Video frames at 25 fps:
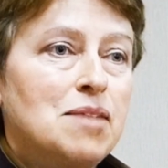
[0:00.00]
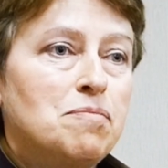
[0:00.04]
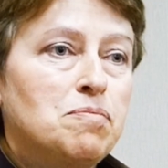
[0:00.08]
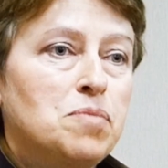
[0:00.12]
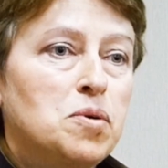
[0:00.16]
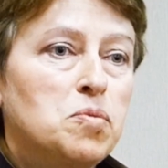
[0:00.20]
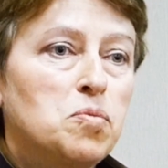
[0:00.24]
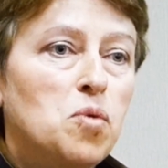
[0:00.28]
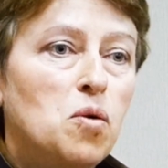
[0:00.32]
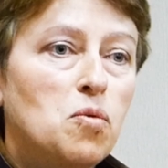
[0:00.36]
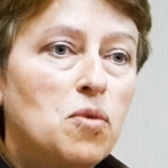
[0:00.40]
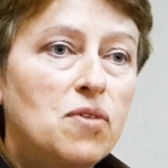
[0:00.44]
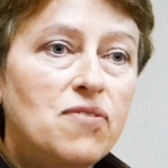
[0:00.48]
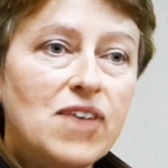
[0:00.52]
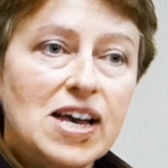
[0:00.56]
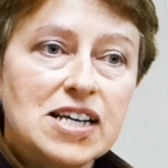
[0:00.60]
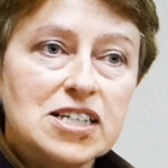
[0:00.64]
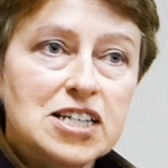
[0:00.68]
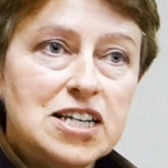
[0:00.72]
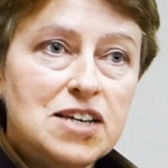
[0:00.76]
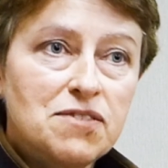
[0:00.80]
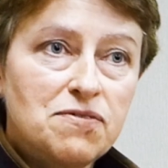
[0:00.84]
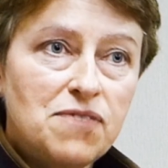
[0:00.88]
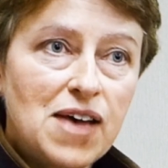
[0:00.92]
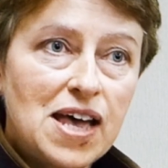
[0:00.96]
But what we've
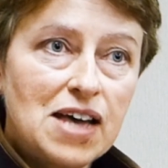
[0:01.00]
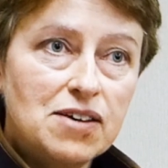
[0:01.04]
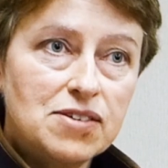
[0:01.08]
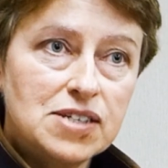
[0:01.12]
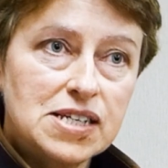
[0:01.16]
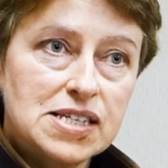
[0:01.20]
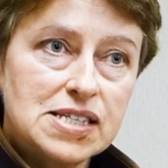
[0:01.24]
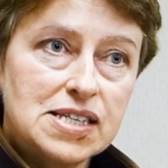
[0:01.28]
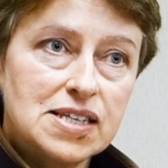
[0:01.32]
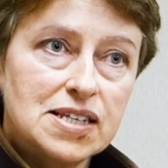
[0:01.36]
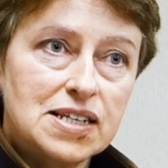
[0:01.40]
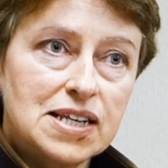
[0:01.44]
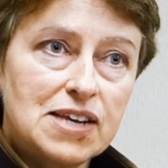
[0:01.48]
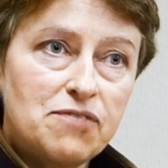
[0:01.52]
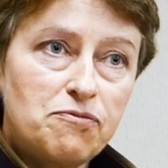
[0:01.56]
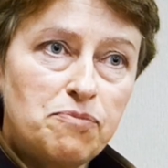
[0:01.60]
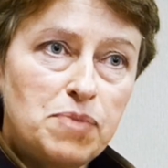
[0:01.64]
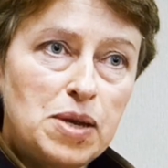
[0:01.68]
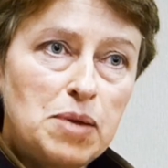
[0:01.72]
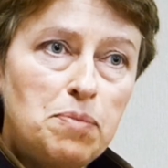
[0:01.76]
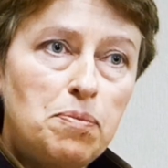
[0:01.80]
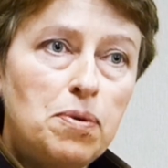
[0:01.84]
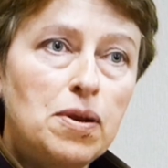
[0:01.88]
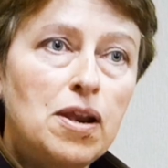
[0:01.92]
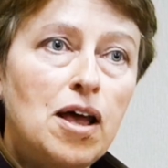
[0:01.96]
actually found is that if
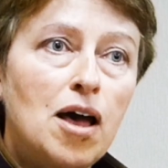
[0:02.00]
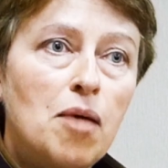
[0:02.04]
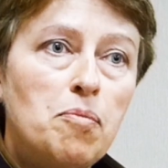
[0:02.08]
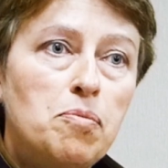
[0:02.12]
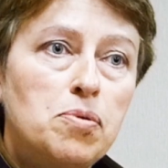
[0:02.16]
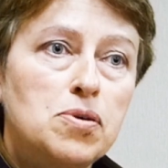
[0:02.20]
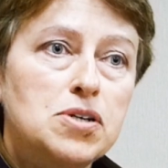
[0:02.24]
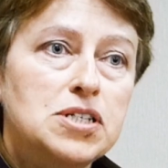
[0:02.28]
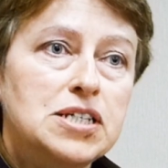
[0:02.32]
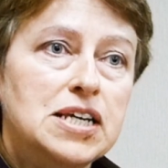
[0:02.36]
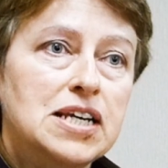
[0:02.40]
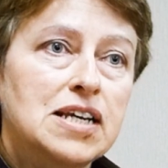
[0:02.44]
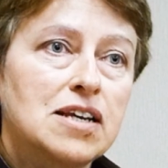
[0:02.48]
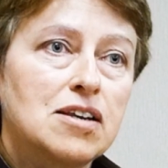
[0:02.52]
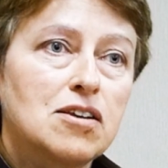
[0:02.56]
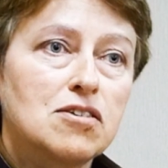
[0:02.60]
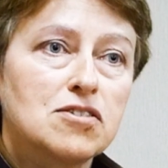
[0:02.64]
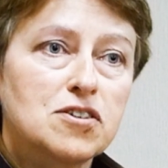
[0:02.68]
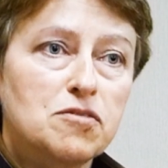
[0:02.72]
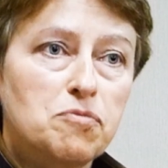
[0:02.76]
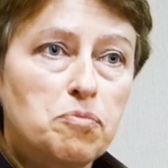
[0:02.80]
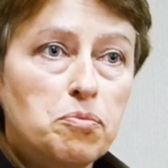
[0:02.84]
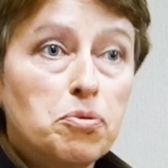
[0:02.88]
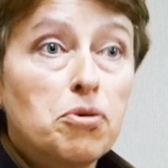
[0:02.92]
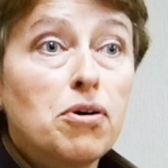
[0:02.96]
people are putting a
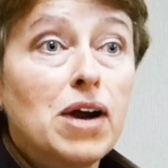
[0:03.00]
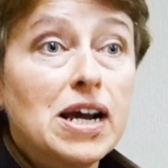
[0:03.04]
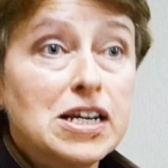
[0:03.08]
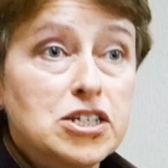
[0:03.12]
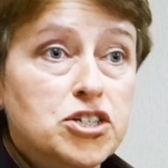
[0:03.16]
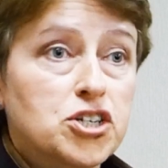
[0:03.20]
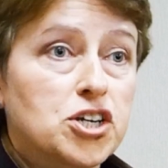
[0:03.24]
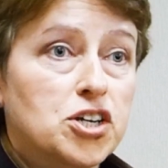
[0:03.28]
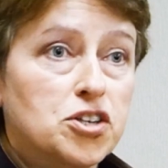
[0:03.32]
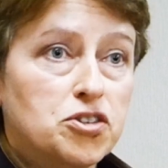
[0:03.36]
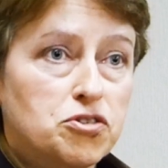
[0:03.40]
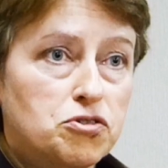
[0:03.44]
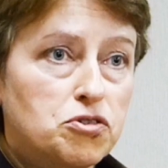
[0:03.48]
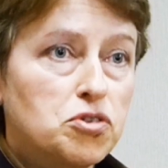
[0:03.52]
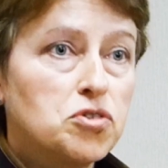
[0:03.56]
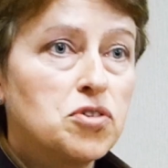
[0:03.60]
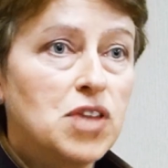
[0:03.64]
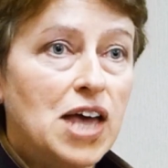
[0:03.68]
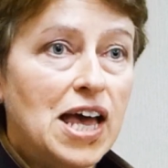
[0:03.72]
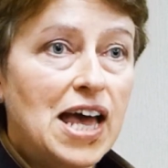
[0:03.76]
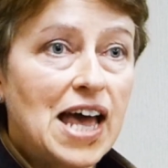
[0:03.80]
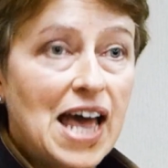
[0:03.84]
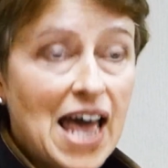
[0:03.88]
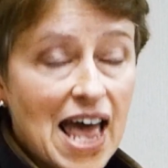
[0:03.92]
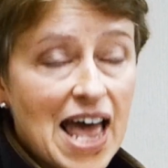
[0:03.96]
lot of pressure through
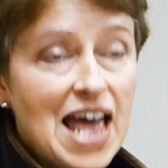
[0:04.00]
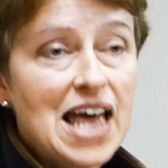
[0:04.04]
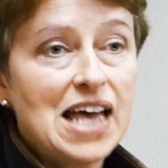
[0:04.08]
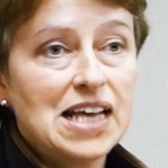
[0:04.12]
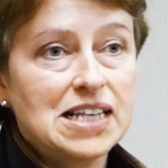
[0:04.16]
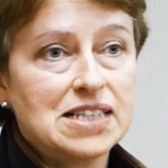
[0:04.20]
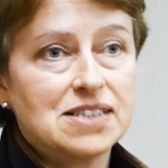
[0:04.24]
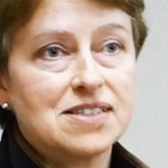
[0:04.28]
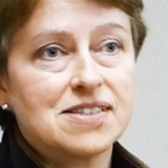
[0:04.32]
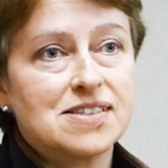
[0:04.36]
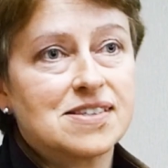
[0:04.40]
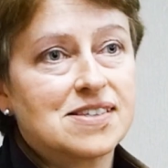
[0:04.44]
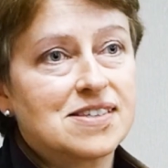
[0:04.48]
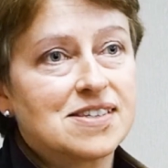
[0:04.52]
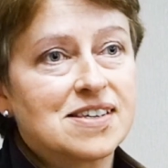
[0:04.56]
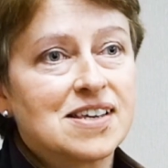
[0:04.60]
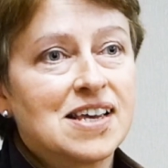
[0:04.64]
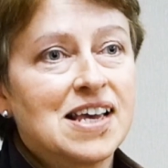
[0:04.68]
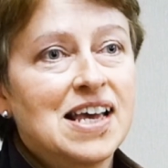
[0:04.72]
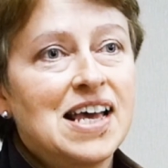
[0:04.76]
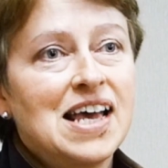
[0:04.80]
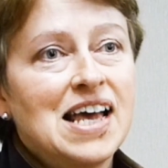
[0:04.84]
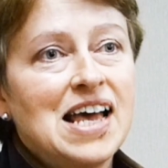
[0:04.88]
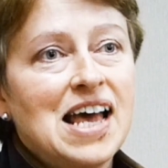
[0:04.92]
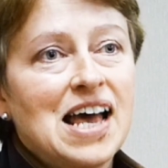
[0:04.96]
their hands
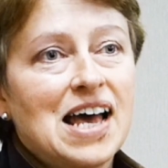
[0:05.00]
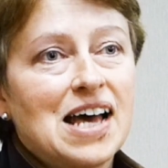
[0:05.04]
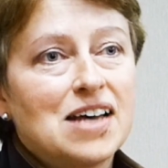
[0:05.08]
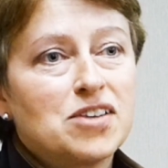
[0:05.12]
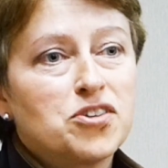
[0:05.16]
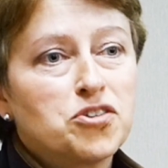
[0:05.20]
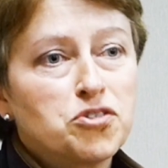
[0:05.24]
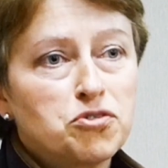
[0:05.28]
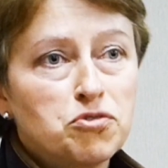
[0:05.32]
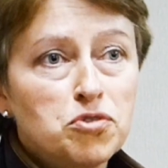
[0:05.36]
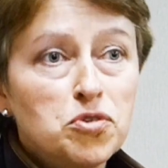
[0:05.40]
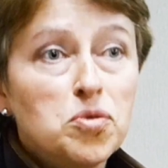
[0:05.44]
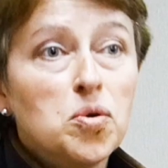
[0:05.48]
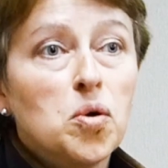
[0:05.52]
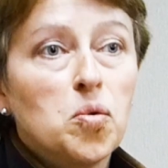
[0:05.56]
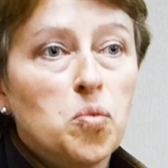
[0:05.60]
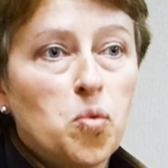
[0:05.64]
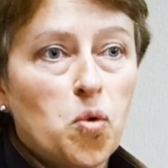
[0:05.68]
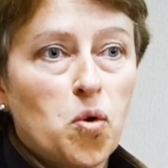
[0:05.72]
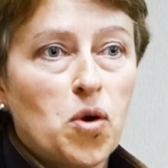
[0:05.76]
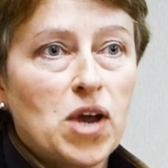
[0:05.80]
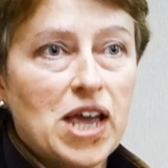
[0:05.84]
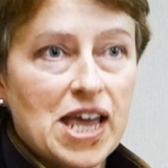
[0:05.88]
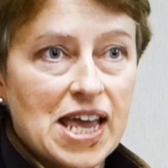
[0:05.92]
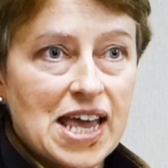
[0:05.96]
through a
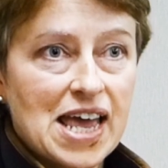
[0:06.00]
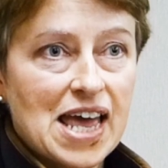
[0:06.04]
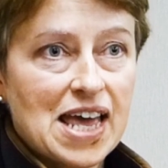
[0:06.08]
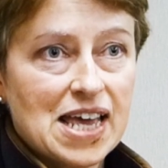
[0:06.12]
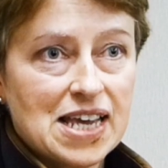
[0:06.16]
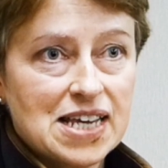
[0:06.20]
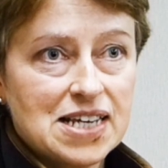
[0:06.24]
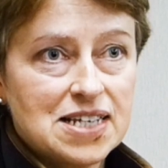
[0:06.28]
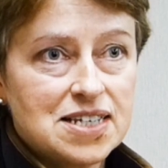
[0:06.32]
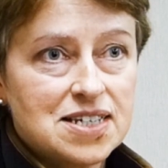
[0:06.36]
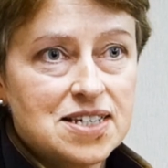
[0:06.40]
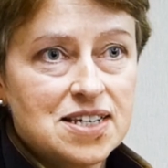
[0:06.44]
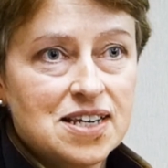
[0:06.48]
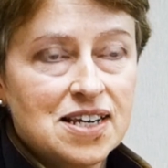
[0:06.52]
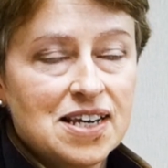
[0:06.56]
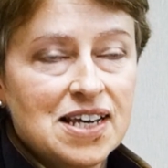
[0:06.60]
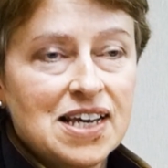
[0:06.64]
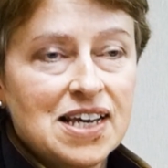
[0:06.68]
walking aid,